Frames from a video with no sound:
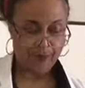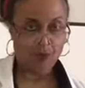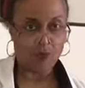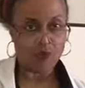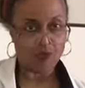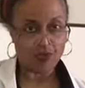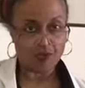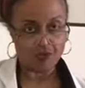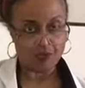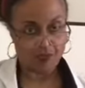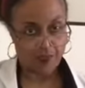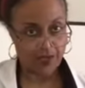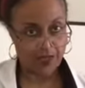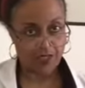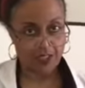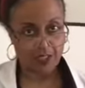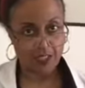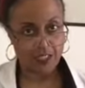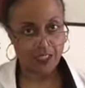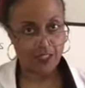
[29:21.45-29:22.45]

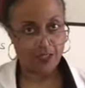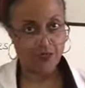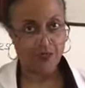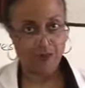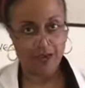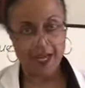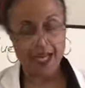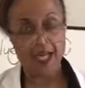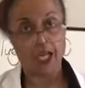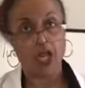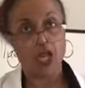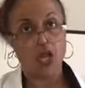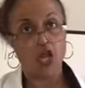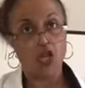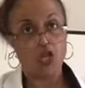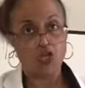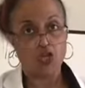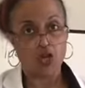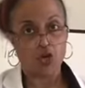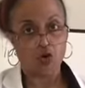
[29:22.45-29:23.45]
Retroperitoneal, right?
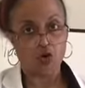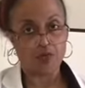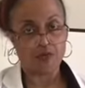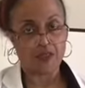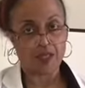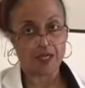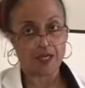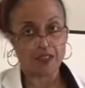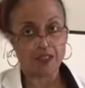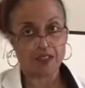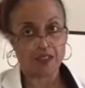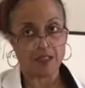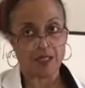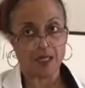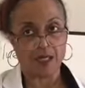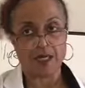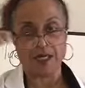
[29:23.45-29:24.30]
Know there's